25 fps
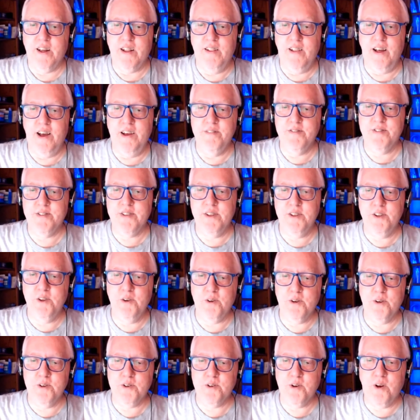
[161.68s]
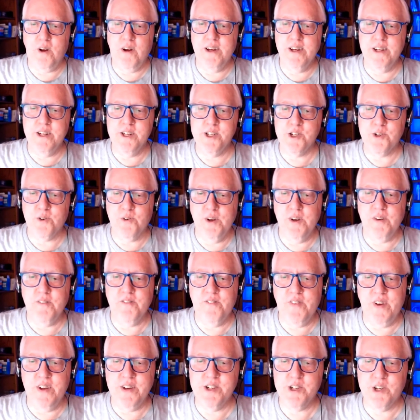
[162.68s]
Clive said you could try a
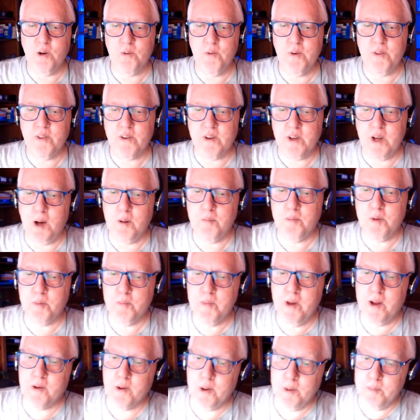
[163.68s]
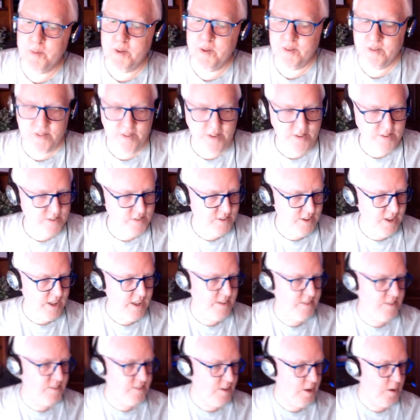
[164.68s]
joint venture with a complementary business.
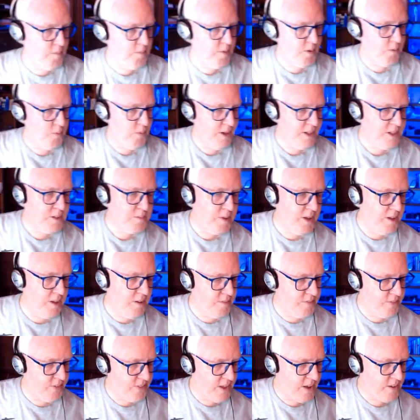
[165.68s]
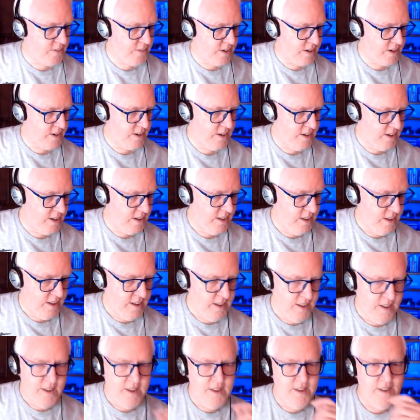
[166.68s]
Yes, I'm going to ring the bell for that one.
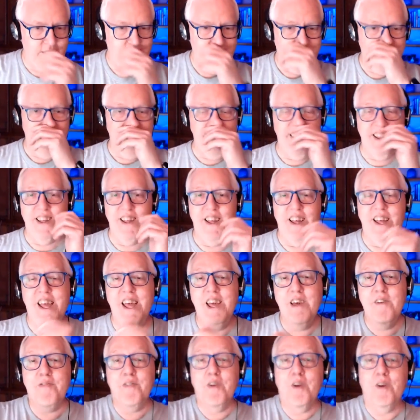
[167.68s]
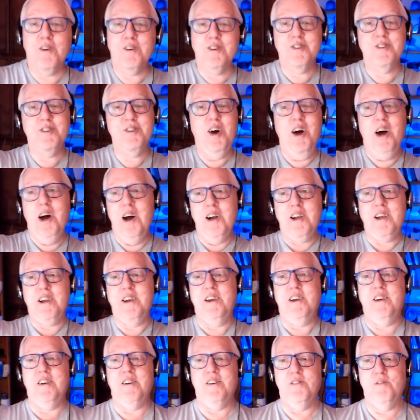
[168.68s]
If you're
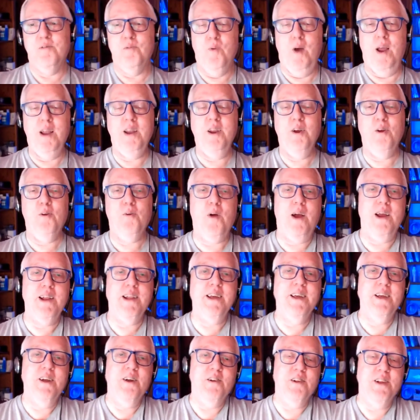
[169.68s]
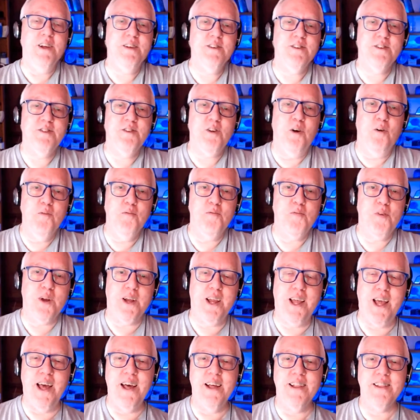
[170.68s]
stuck, when you're writing your list, don't
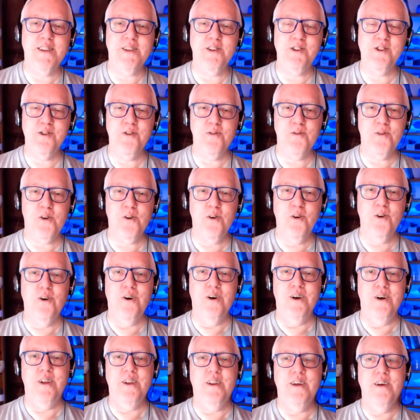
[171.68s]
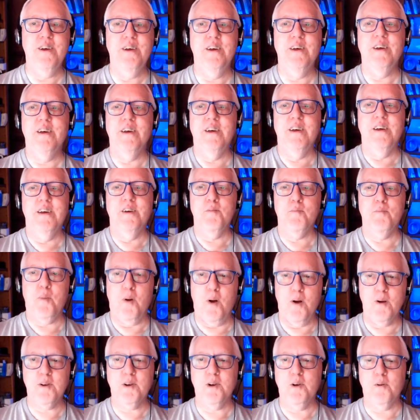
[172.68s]
forget that you could
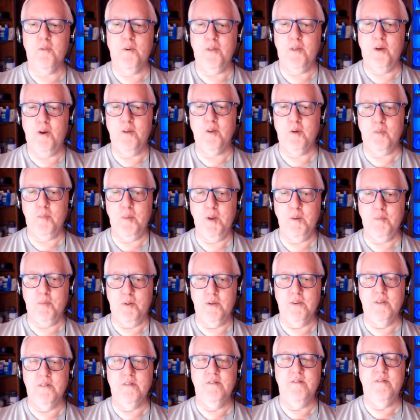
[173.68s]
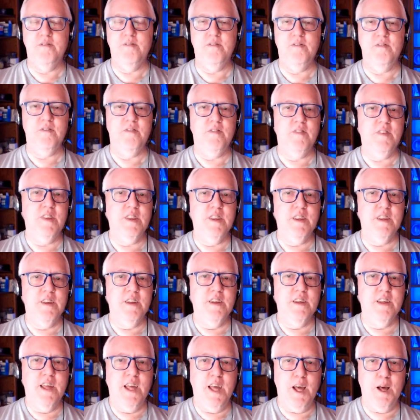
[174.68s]
partner with other people.
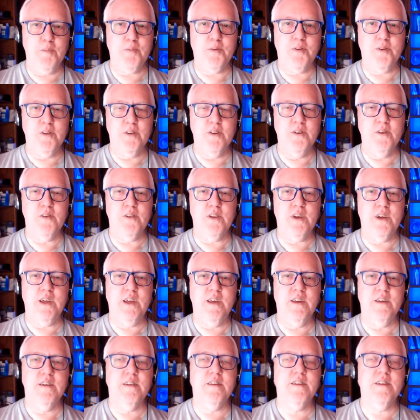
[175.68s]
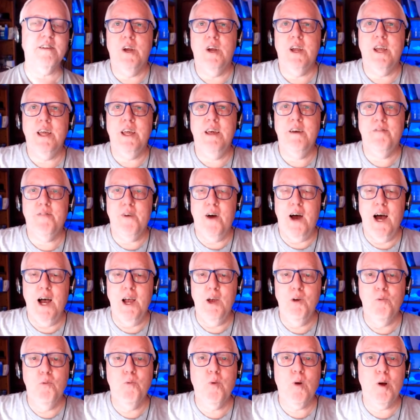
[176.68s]
Absolutely. If
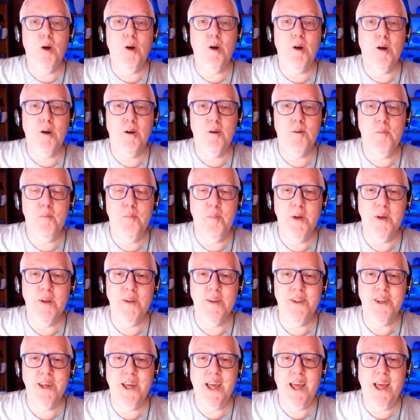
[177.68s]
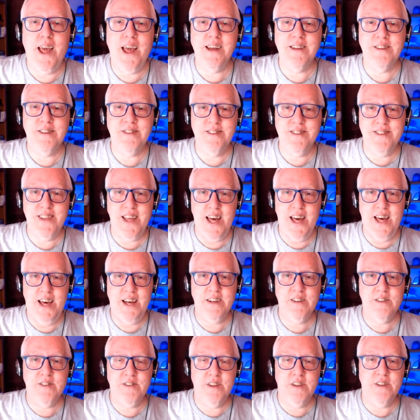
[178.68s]
I were building a
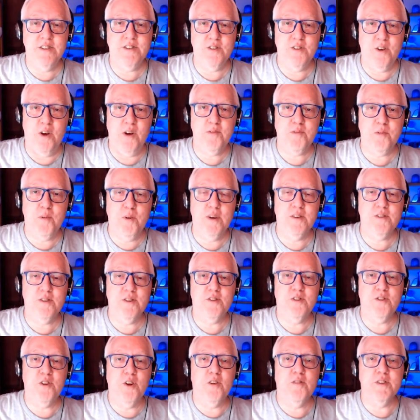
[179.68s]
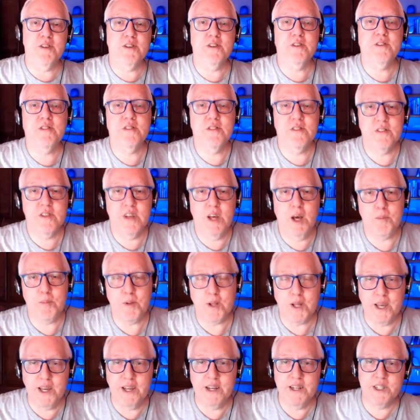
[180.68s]
SaaS, a software as a service
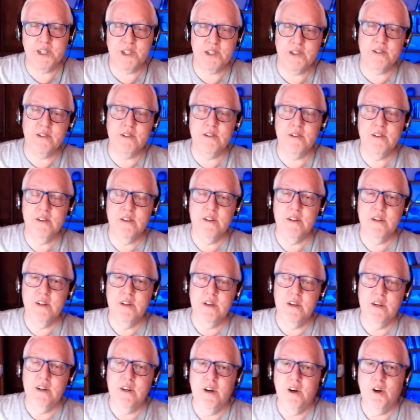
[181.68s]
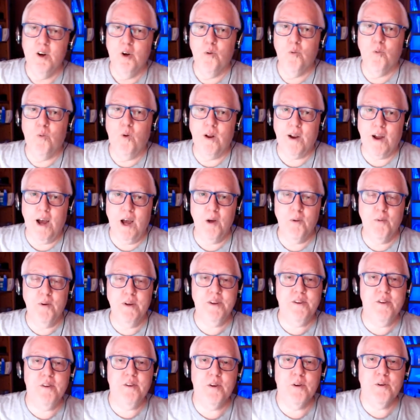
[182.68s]
application, what I
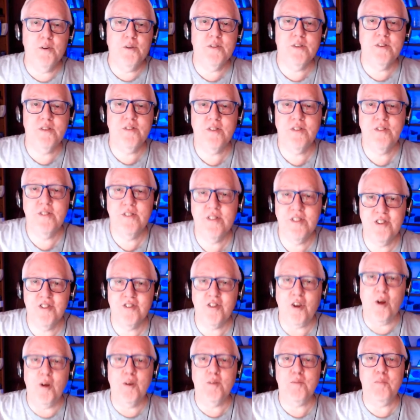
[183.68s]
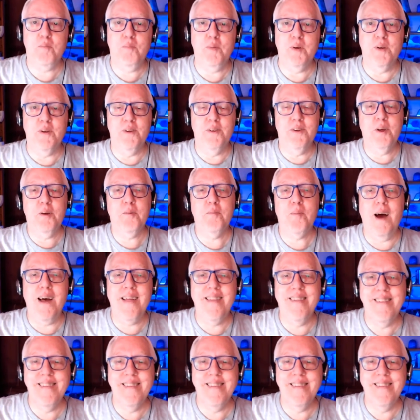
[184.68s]
would do is start building my